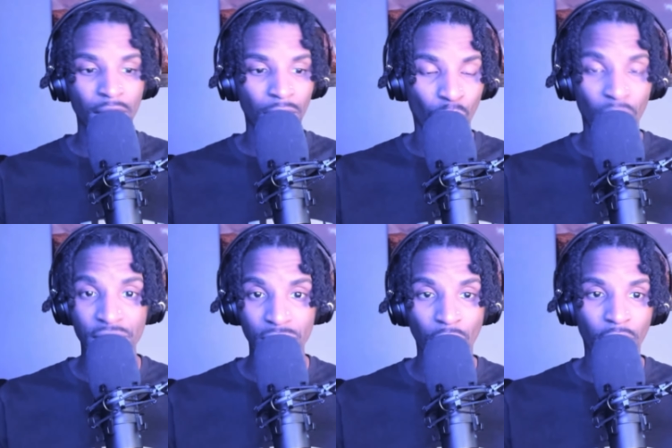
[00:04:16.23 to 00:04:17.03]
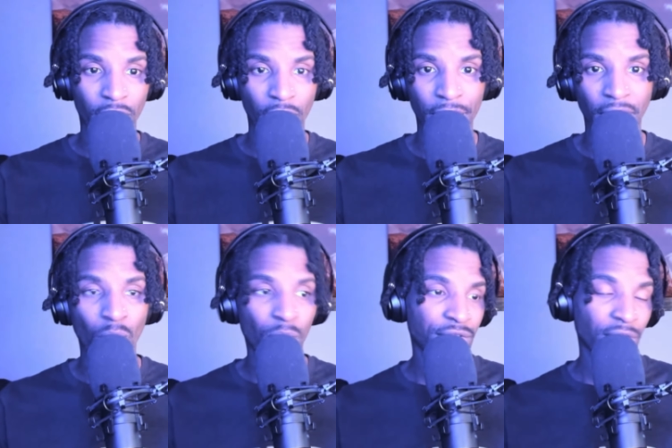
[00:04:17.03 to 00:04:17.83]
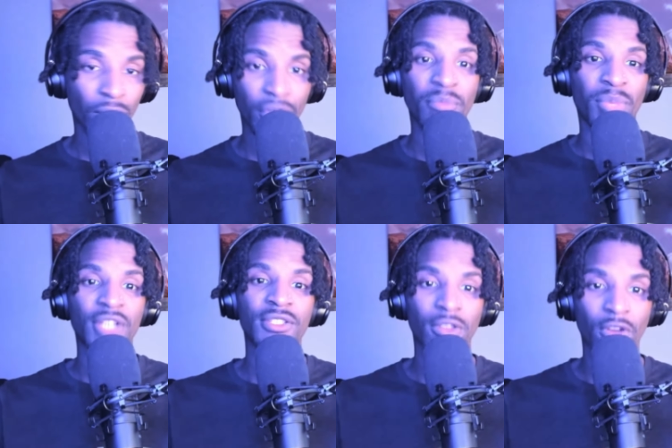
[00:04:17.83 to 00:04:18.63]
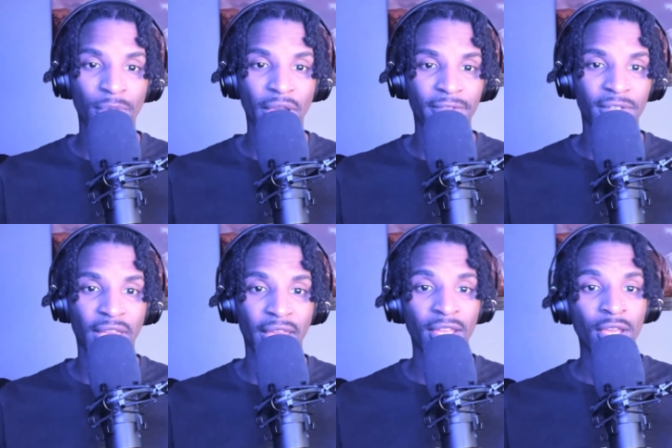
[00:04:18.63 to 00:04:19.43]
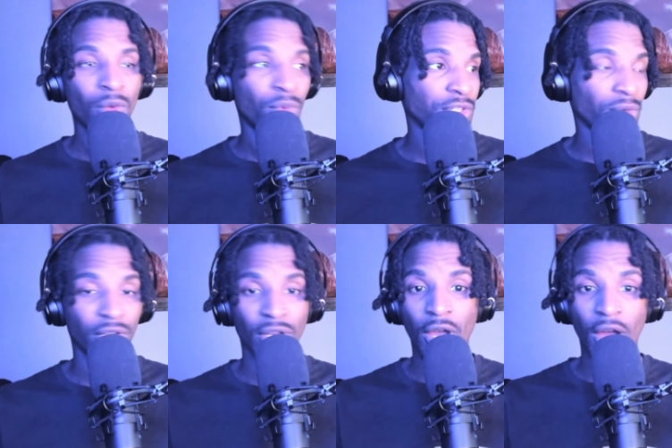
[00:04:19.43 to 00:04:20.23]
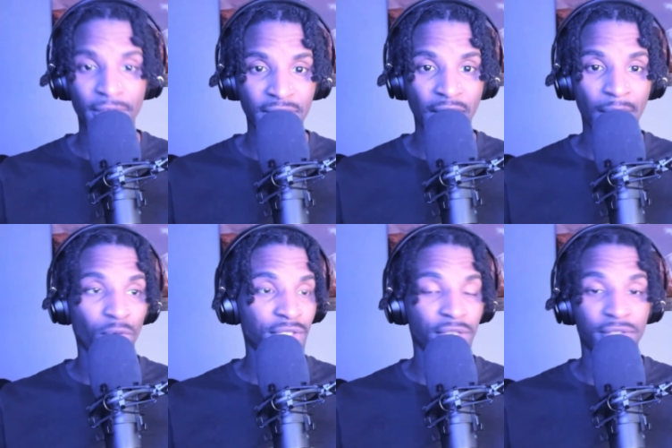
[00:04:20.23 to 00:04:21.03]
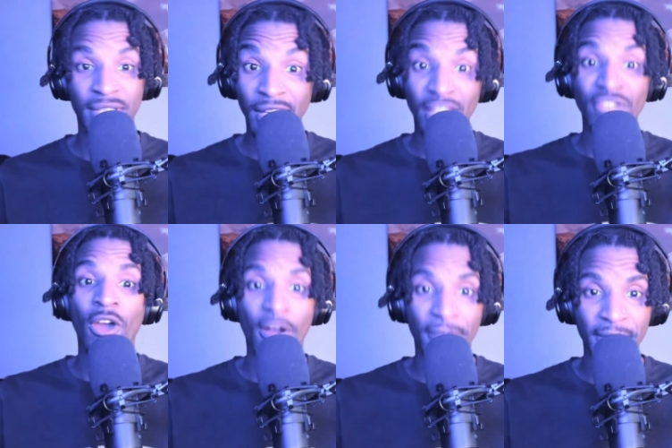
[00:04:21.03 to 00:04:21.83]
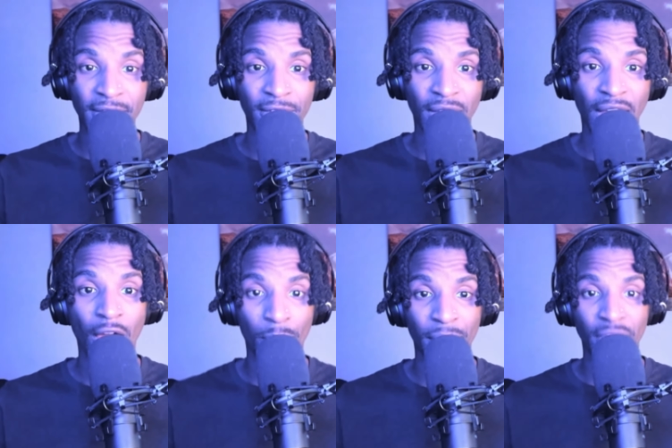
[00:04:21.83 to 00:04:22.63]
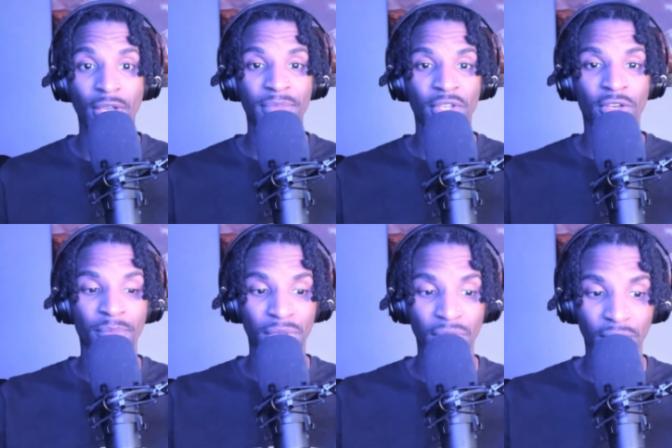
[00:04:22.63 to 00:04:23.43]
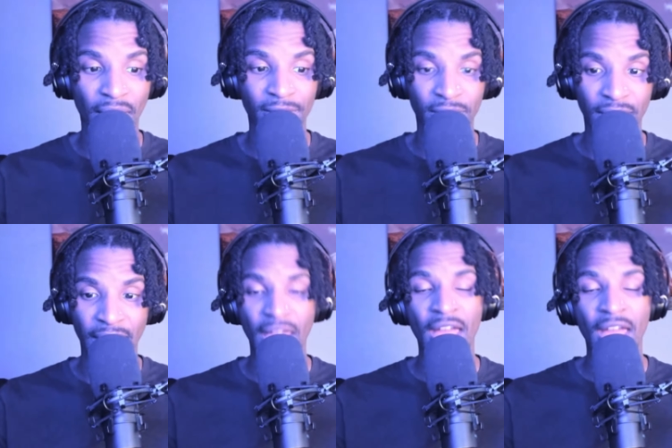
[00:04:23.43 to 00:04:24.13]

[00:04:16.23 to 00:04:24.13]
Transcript: Once you are coding, once you're going to Barnes and Noble every day, once you're going to the coffee shop, once you're sitting in your office every day, opening up your computer every day,